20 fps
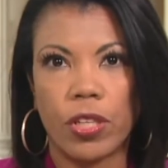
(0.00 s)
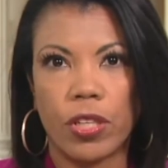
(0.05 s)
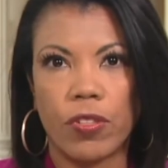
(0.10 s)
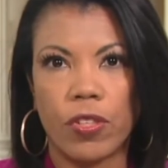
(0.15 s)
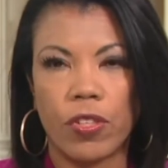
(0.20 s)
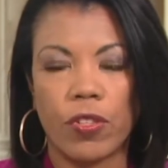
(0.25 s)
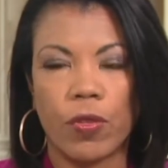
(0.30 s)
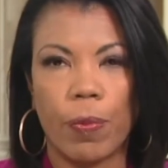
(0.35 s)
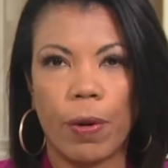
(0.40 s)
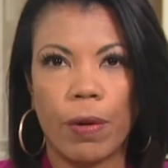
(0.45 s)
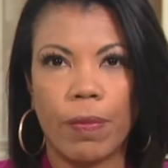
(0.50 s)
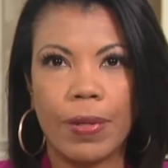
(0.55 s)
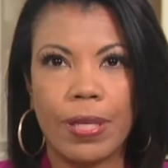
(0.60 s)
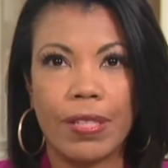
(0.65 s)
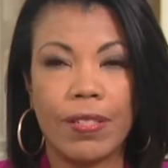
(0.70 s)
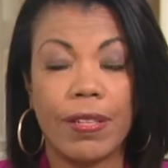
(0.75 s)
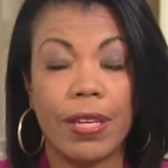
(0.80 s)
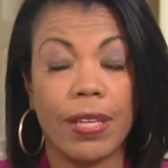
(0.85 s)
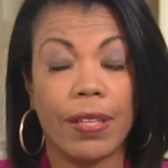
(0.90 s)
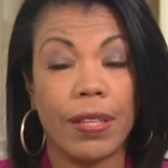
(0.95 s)
Justice Department is
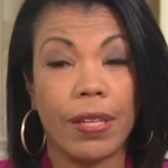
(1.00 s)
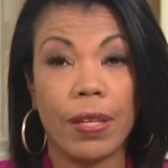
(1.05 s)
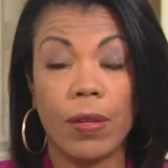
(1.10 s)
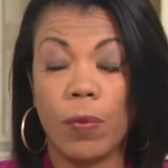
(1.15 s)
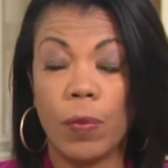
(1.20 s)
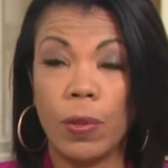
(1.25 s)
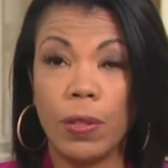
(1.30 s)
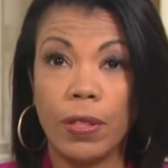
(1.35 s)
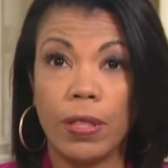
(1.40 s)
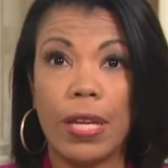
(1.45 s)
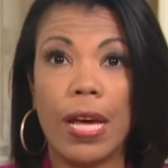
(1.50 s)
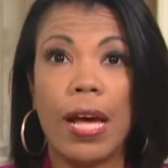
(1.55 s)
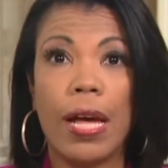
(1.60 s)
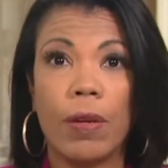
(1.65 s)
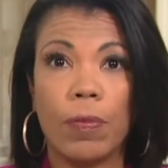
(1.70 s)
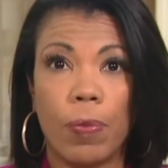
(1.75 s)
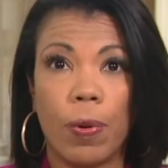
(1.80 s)
saying that it will not